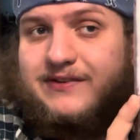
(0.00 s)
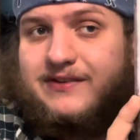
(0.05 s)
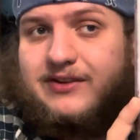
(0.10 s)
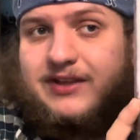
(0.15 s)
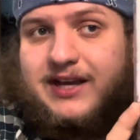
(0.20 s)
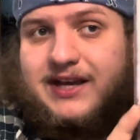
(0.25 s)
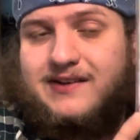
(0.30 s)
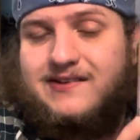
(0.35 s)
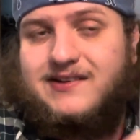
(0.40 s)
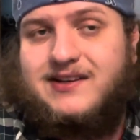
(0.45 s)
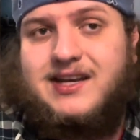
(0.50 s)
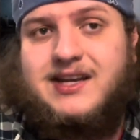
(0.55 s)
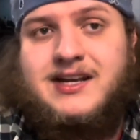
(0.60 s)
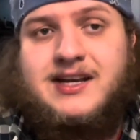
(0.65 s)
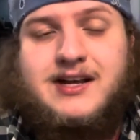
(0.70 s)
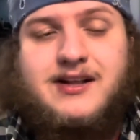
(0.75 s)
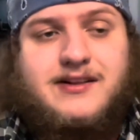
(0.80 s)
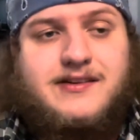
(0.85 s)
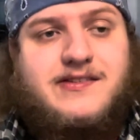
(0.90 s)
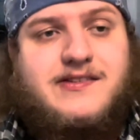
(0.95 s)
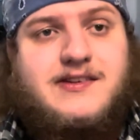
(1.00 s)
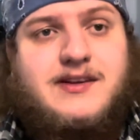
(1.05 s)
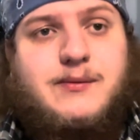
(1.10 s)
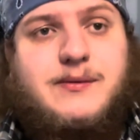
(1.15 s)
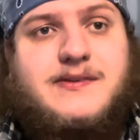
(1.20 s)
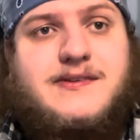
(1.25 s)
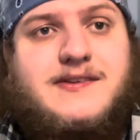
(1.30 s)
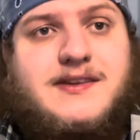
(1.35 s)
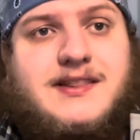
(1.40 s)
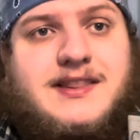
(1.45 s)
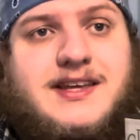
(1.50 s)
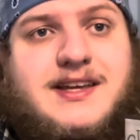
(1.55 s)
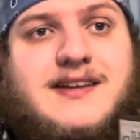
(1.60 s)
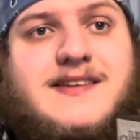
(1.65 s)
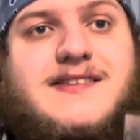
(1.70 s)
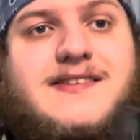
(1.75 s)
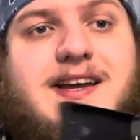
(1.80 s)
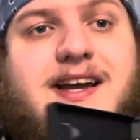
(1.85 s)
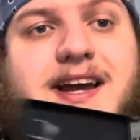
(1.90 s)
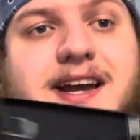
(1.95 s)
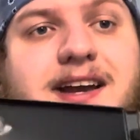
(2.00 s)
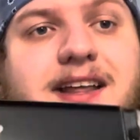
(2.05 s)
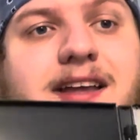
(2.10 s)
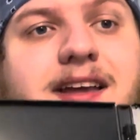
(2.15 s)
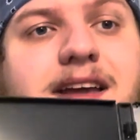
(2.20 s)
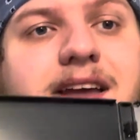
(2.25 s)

classic. Now let's see what's in the inside.